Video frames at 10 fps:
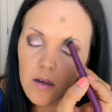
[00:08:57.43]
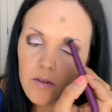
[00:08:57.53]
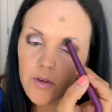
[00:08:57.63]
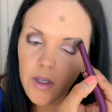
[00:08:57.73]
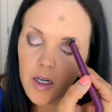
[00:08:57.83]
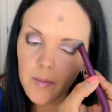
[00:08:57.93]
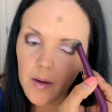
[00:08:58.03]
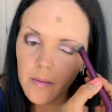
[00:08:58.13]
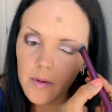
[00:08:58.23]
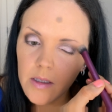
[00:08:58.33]
If you go to
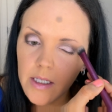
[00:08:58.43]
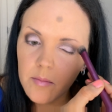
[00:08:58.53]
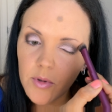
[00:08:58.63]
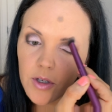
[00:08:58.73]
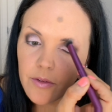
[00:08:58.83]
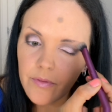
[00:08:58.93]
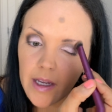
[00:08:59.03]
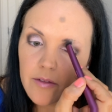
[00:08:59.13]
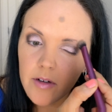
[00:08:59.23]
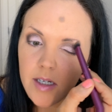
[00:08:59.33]
my Clean Beauty
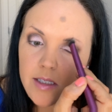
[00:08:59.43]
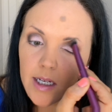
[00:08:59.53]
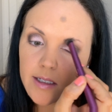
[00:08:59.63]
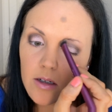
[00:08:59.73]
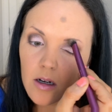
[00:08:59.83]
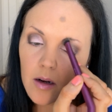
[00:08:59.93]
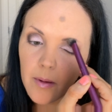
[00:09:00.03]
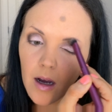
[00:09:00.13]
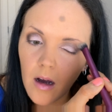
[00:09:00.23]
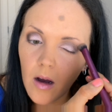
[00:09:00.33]
favorites, I talk
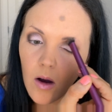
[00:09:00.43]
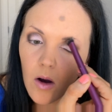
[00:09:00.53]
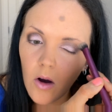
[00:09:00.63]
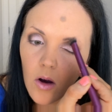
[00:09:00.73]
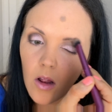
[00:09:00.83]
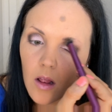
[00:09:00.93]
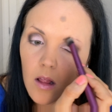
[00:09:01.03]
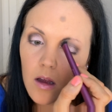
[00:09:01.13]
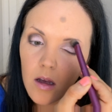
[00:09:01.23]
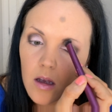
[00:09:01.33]
about all
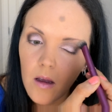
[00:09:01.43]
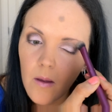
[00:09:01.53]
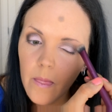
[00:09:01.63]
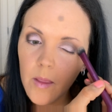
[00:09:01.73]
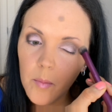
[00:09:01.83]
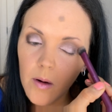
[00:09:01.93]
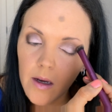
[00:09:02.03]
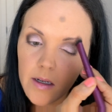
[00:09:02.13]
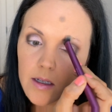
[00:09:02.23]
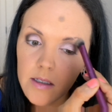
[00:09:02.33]
the
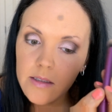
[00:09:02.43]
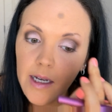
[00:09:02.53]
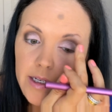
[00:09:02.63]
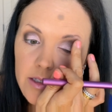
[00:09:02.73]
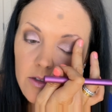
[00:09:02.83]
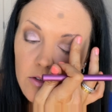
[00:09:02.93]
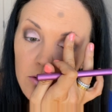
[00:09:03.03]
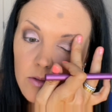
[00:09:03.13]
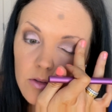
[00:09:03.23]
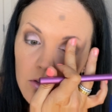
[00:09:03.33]
products I
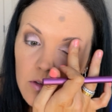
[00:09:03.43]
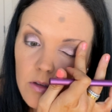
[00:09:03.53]
use